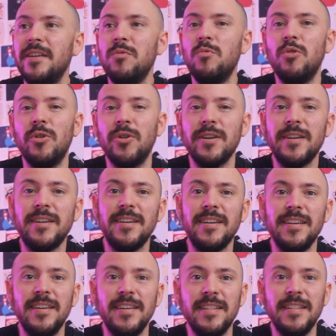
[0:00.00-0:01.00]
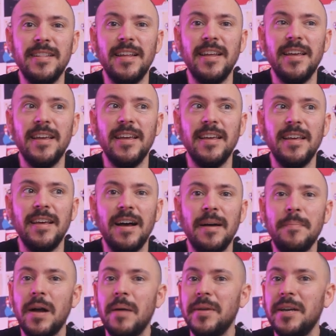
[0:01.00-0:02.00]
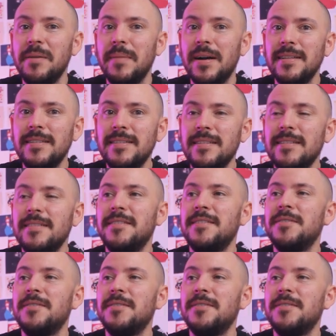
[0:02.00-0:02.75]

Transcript: any work in the upcoming months.